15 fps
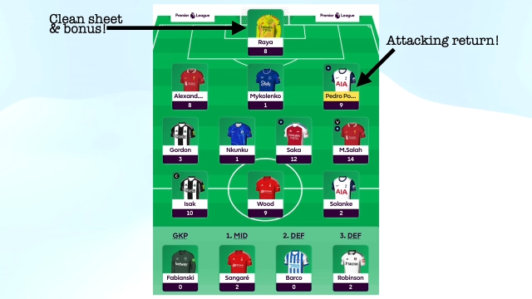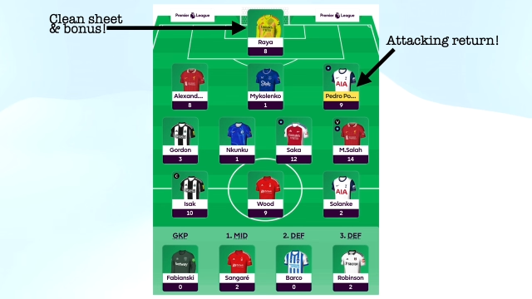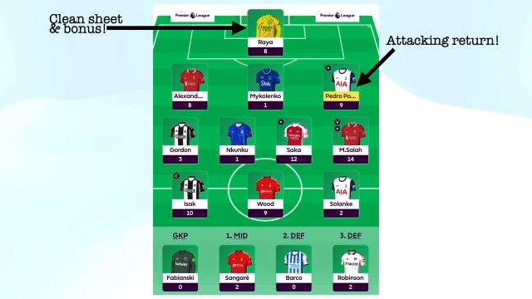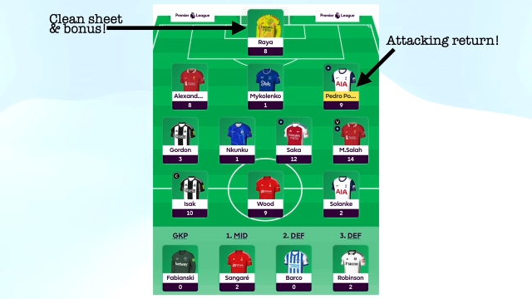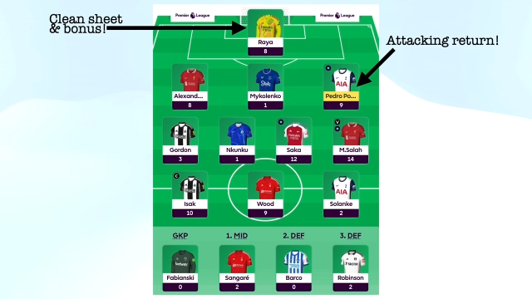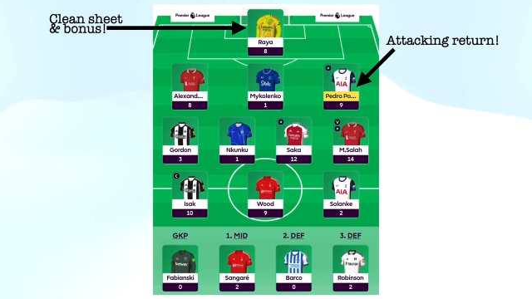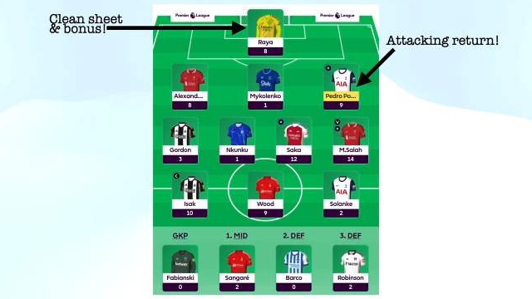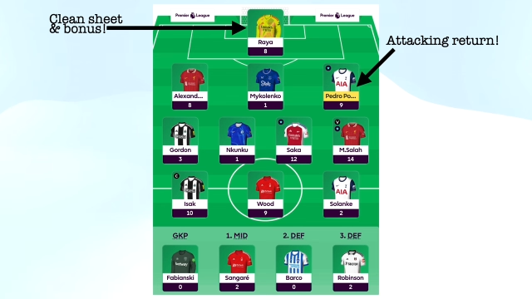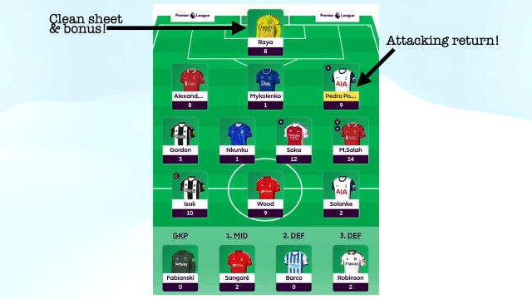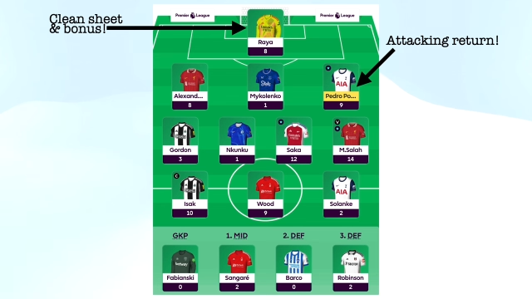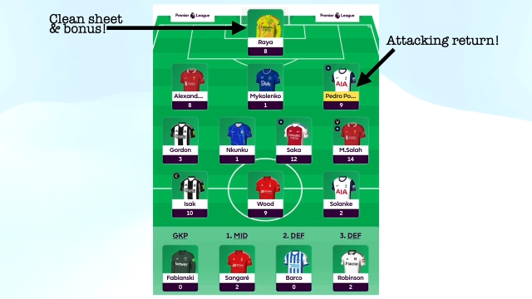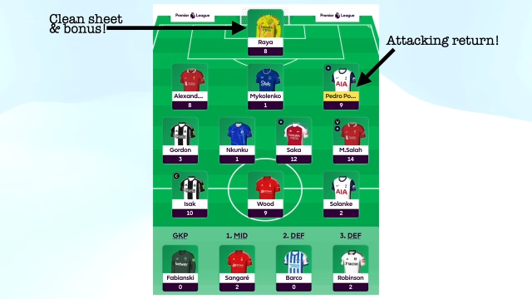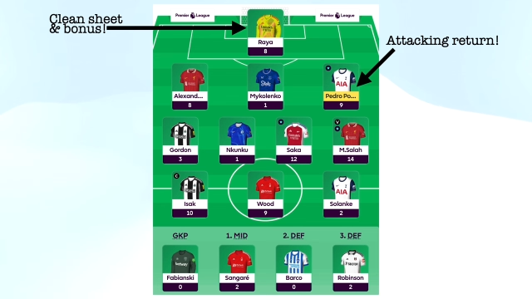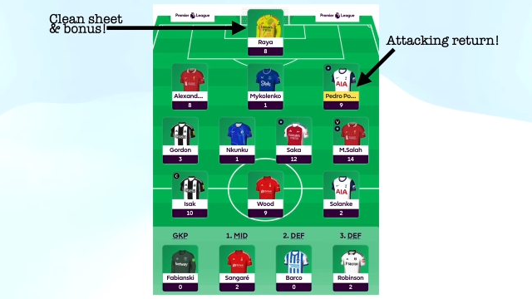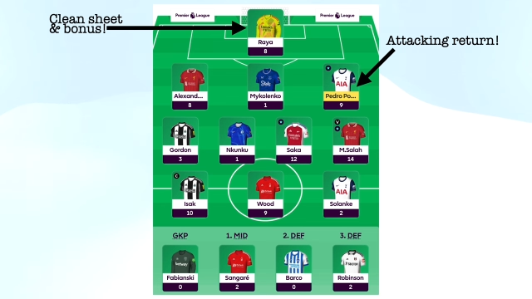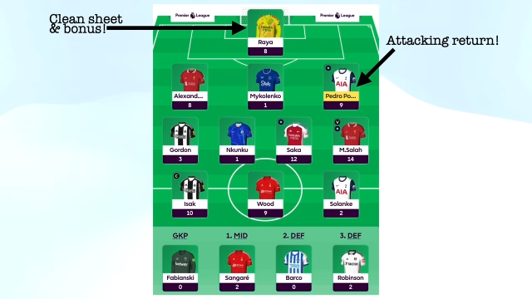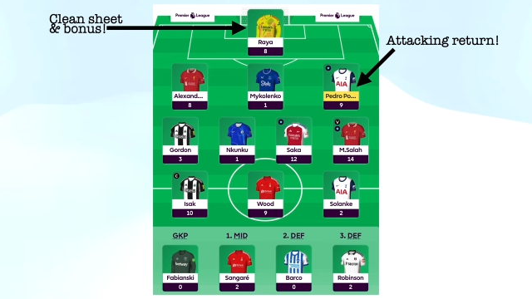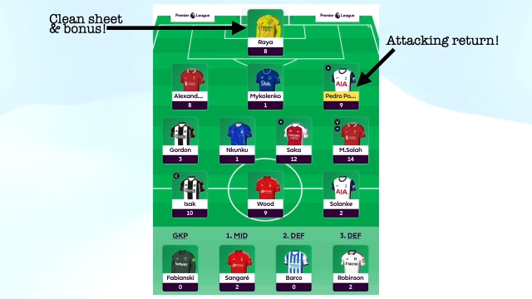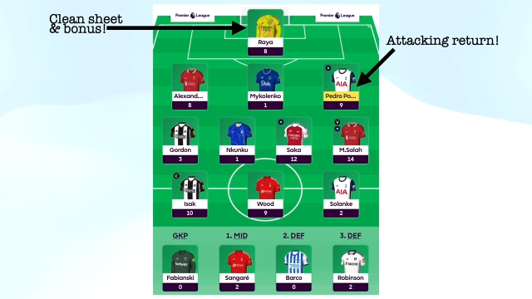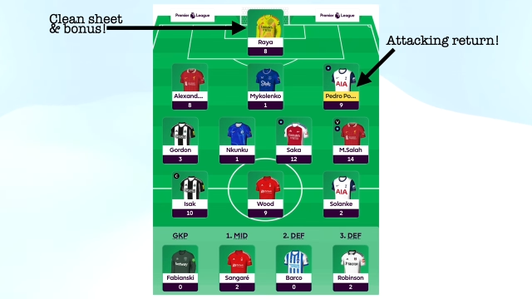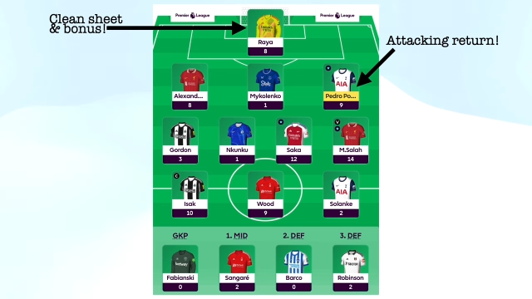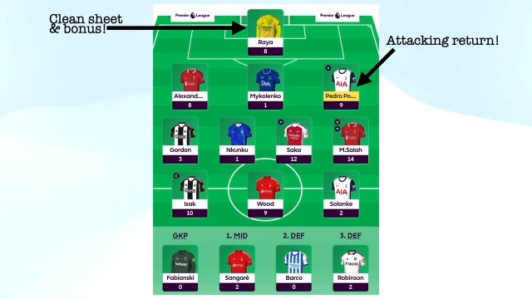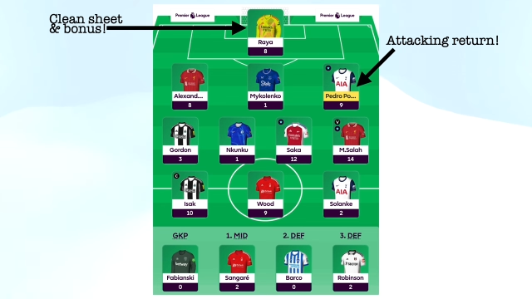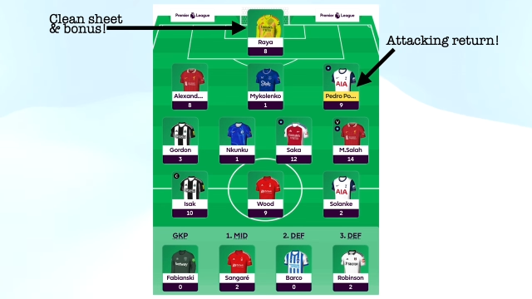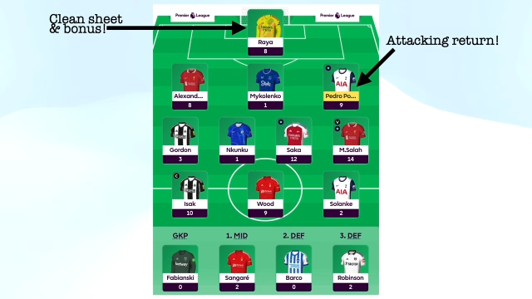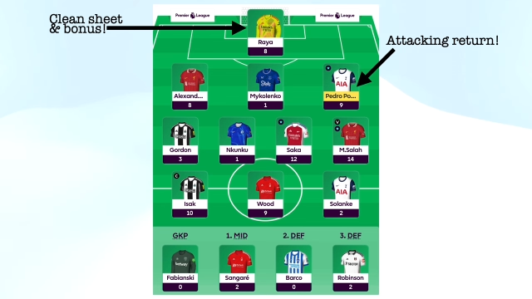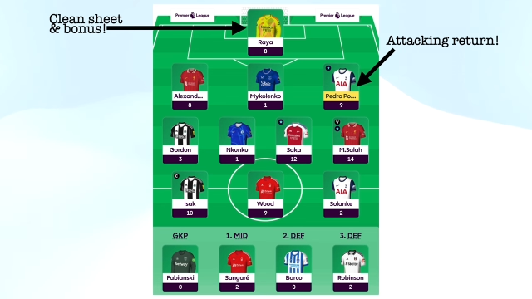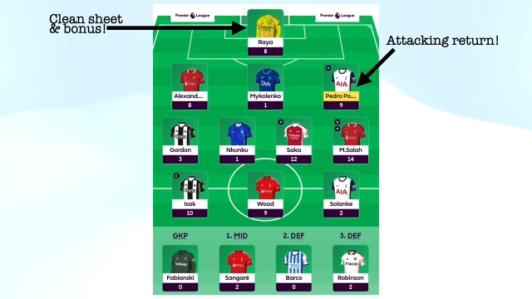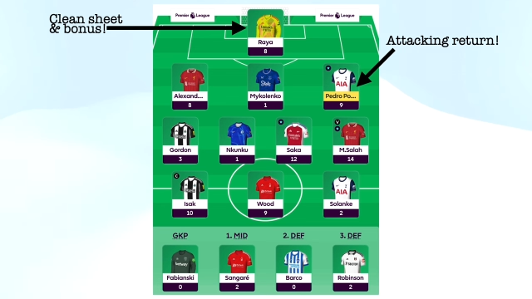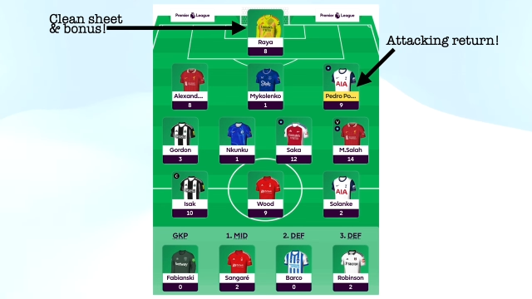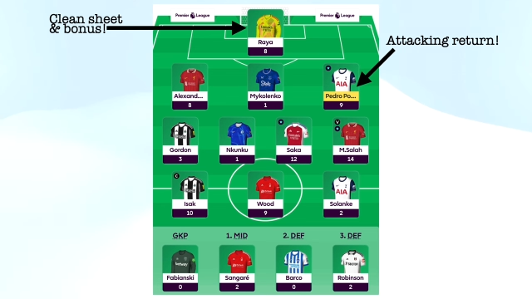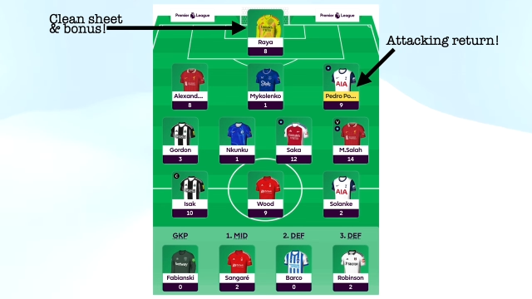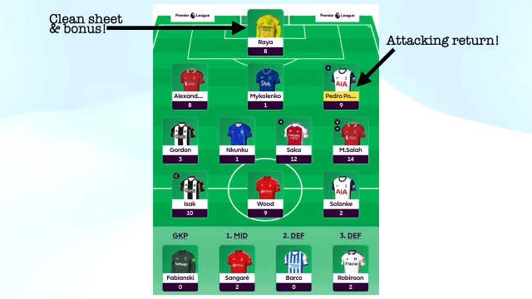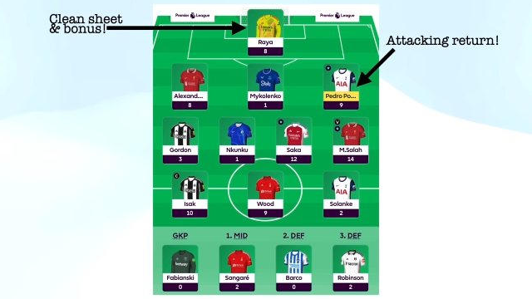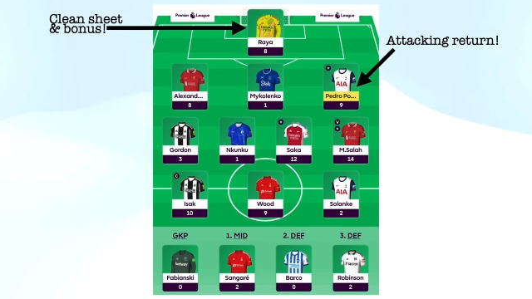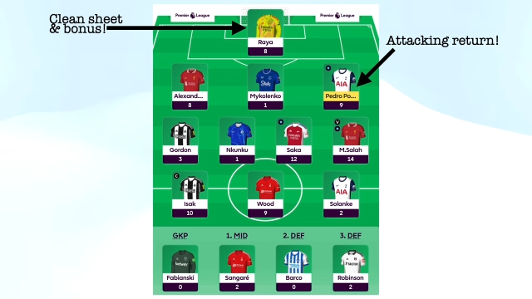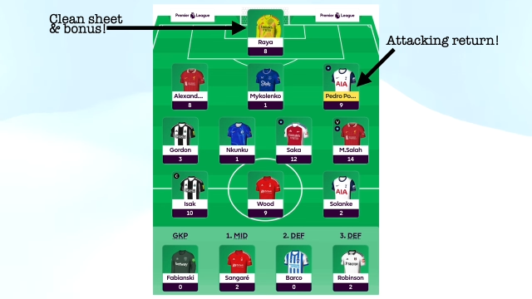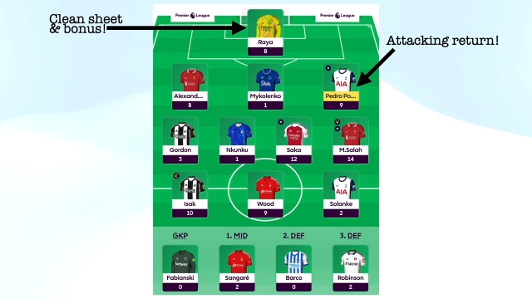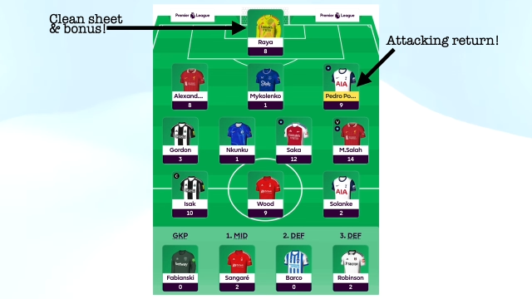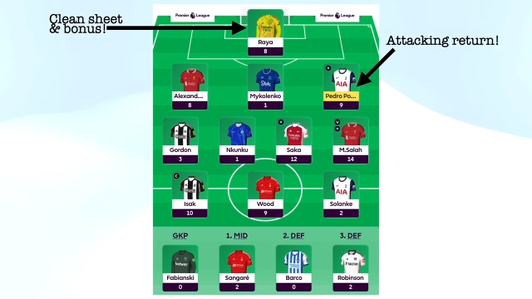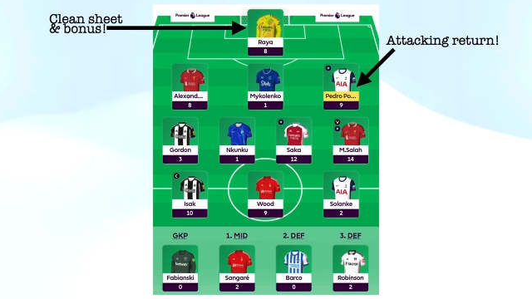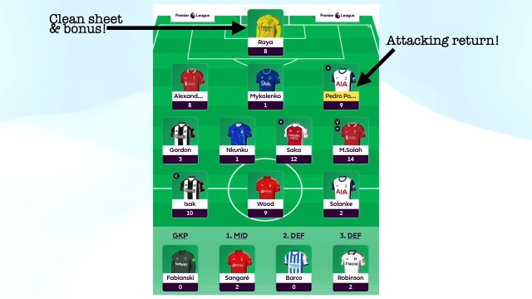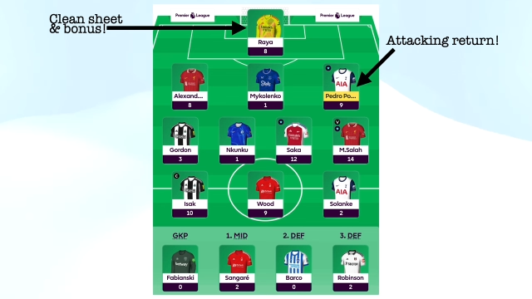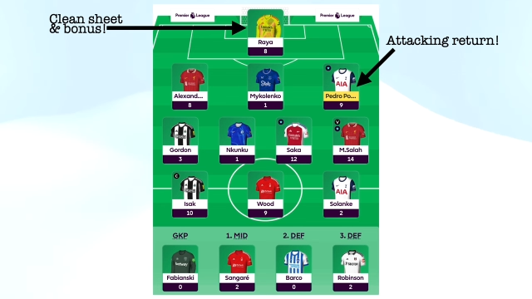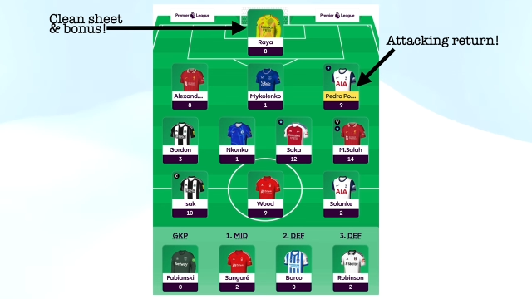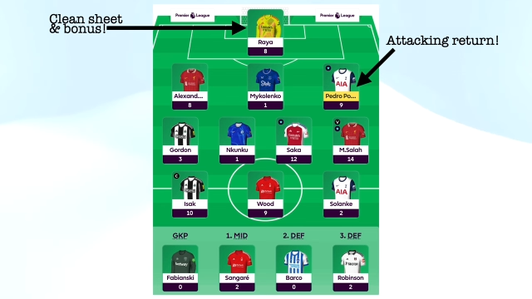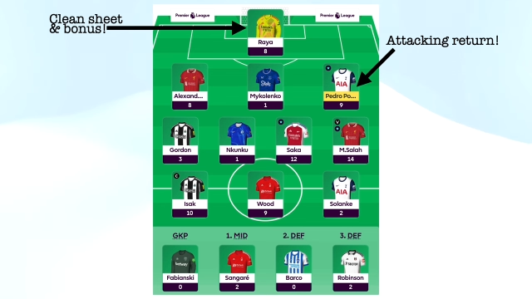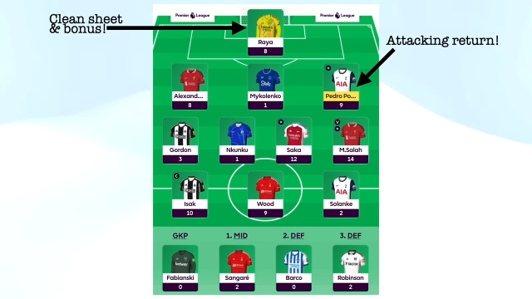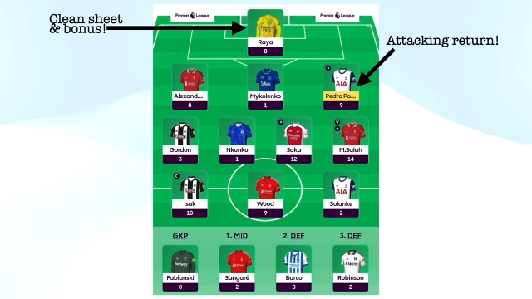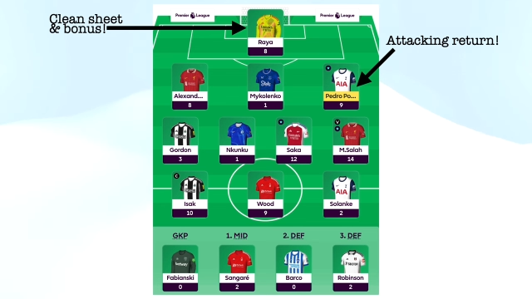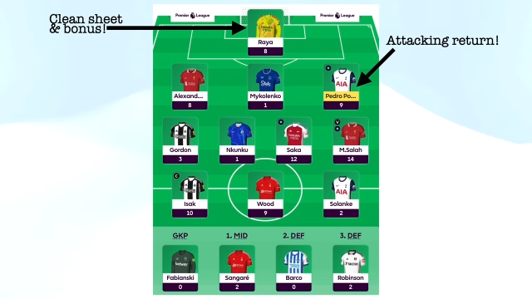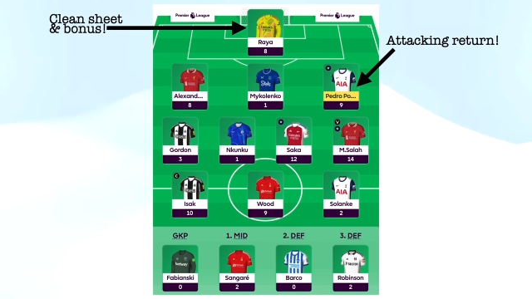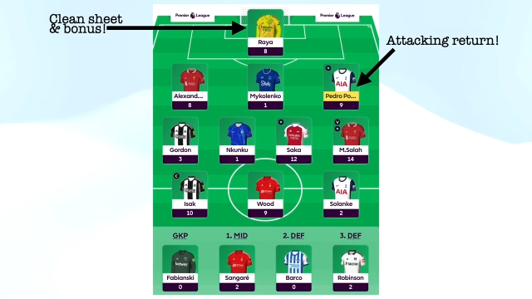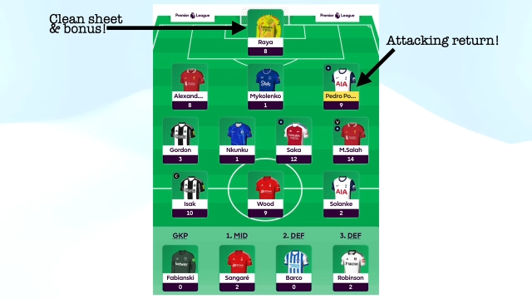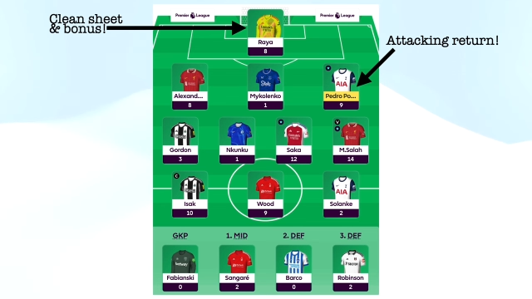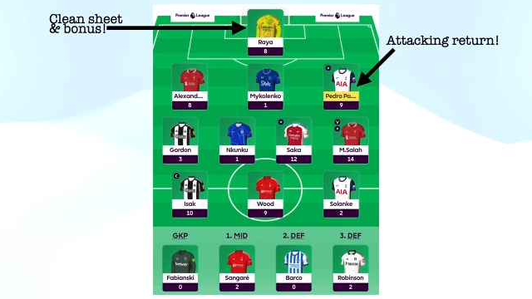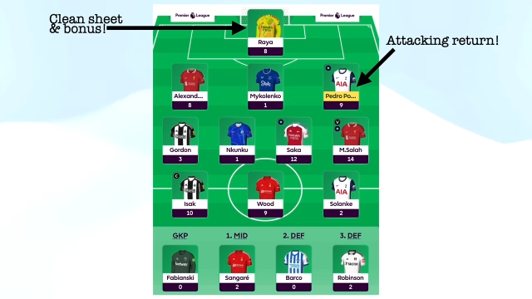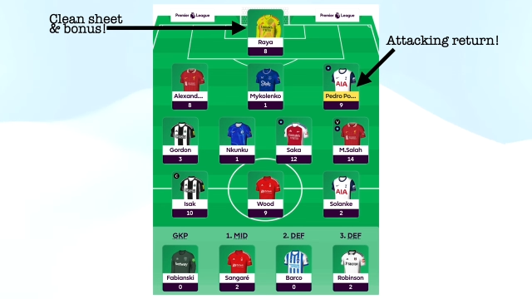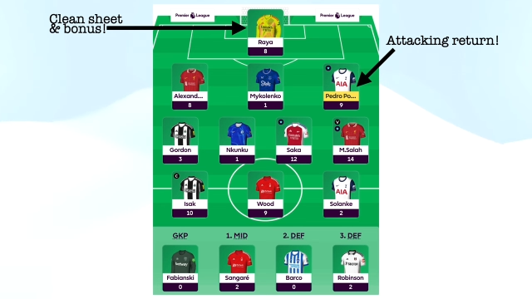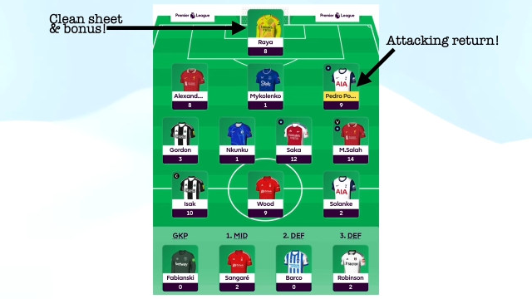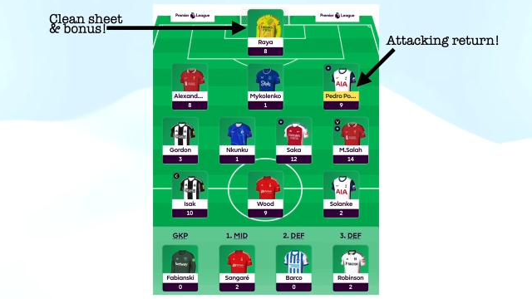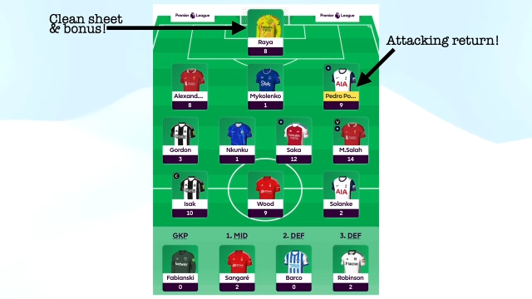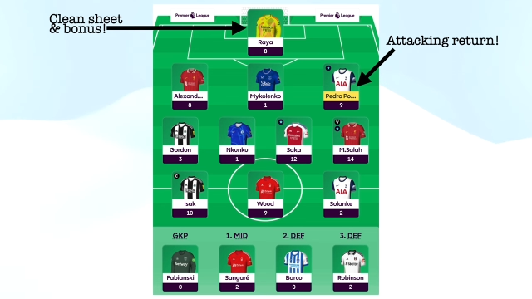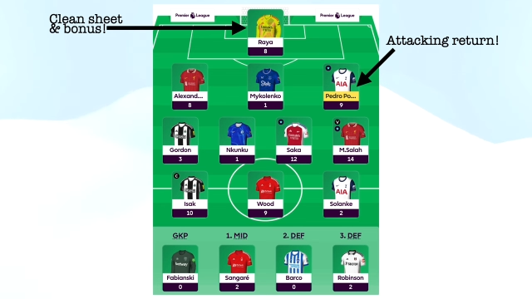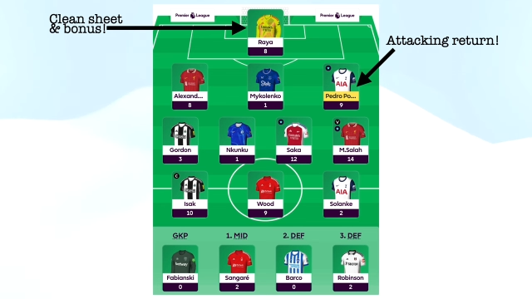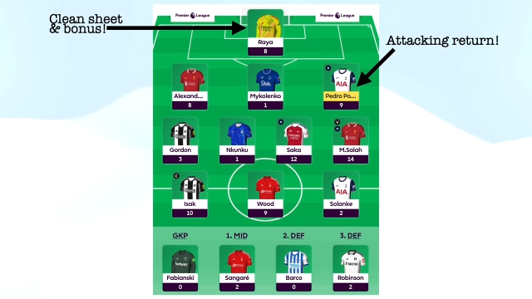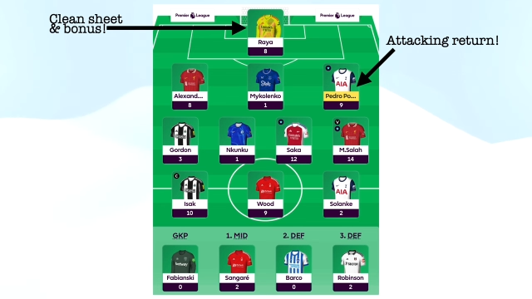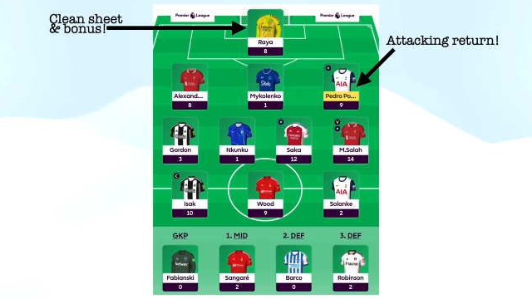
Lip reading: Nobody's mouth can be seen.